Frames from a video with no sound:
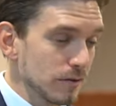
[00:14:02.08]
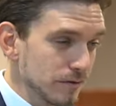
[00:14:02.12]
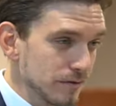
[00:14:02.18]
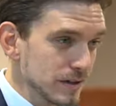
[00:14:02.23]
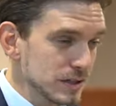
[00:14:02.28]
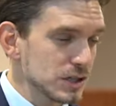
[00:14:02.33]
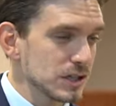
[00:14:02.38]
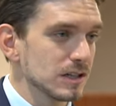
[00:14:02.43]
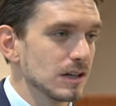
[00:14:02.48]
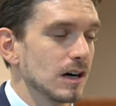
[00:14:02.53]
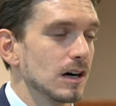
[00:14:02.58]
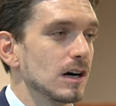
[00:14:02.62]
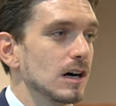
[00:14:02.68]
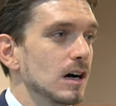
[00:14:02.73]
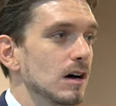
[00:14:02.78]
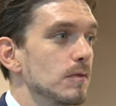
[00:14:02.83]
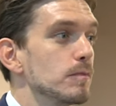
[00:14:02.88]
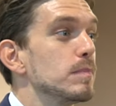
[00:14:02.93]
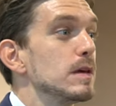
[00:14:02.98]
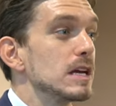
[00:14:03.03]
efficient,
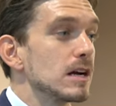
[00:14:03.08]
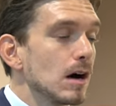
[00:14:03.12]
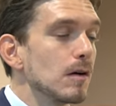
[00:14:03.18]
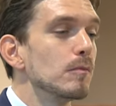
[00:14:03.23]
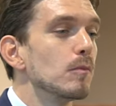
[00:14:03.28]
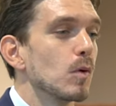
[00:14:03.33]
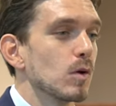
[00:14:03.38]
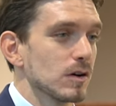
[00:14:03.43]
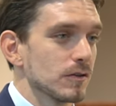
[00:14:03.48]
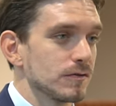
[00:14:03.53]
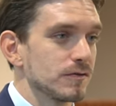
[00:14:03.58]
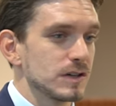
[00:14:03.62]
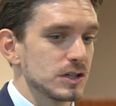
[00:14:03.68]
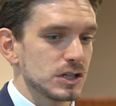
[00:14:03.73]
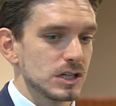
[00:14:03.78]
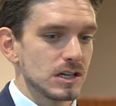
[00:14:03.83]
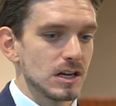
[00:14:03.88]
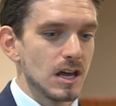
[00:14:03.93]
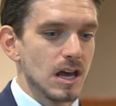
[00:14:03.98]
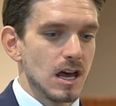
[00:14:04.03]
uh, become more
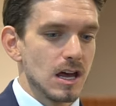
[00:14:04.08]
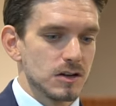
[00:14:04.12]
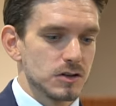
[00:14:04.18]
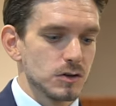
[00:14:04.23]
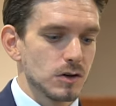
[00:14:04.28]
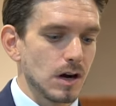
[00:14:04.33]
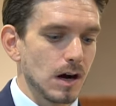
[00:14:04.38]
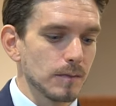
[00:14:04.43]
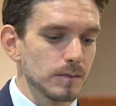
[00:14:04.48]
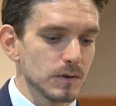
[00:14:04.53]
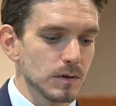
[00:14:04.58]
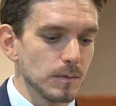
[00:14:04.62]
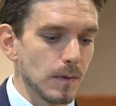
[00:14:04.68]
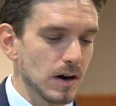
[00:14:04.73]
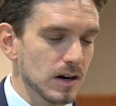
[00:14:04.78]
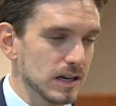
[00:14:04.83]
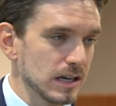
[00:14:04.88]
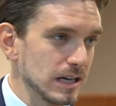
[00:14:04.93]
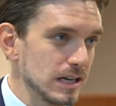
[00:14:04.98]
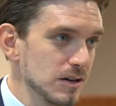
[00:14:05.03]
efficient to come to
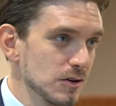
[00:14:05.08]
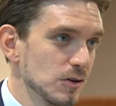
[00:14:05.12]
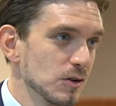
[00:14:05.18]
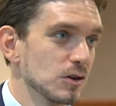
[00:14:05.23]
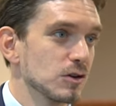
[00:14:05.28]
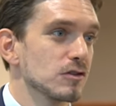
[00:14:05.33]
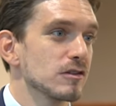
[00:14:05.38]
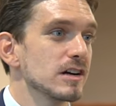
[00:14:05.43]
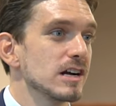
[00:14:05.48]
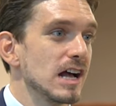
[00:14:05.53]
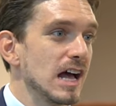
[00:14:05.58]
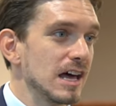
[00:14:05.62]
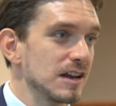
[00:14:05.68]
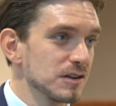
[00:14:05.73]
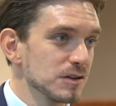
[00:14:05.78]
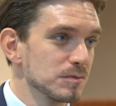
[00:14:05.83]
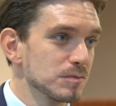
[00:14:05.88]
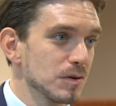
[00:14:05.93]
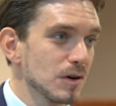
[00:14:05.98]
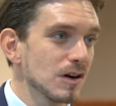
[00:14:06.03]
market here in Korea
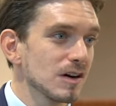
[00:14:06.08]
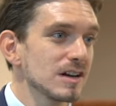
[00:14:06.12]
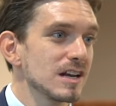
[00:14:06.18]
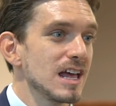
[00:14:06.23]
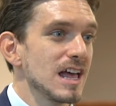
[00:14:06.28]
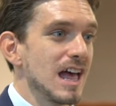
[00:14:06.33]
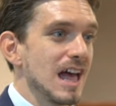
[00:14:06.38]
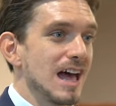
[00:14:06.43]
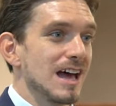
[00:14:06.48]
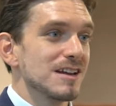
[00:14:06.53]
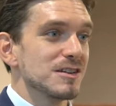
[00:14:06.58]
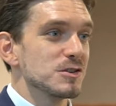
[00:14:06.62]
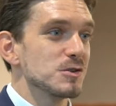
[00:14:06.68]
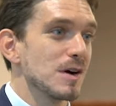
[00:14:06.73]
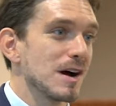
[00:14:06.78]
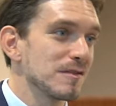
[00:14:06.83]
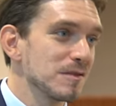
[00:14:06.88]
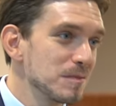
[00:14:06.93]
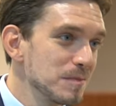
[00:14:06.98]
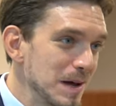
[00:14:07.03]
and abroad. And you
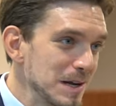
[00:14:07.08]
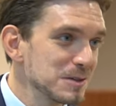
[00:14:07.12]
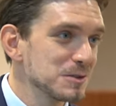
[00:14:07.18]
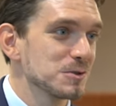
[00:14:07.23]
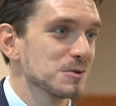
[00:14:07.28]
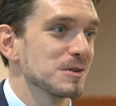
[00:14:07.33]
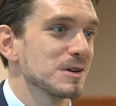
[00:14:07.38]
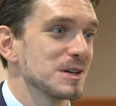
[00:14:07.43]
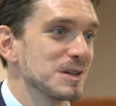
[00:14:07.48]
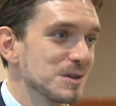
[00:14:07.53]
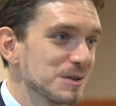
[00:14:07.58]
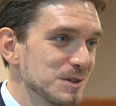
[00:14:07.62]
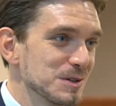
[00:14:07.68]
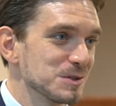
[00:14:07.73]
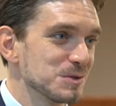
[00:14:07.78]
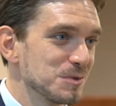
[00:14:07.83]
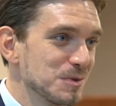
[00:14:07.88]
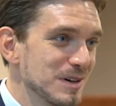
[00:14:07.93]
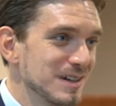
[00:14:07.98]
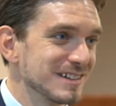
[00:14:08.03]
have a mentor here
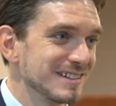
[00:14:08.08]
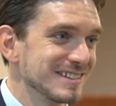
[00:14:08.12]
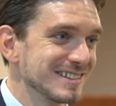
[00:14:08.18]
as well.